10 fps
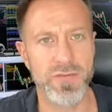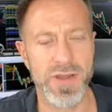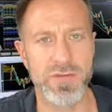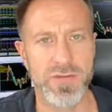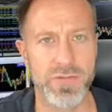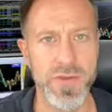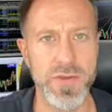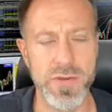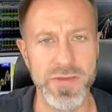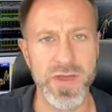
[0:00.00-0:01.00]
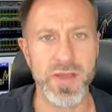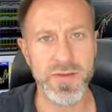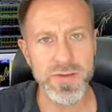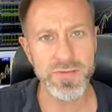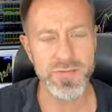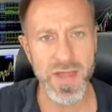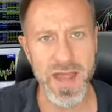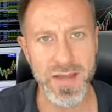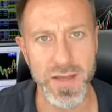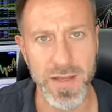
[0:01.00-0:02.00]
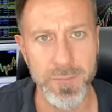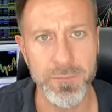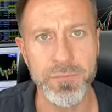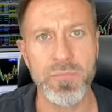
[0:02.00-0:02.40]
strategy for you is understanding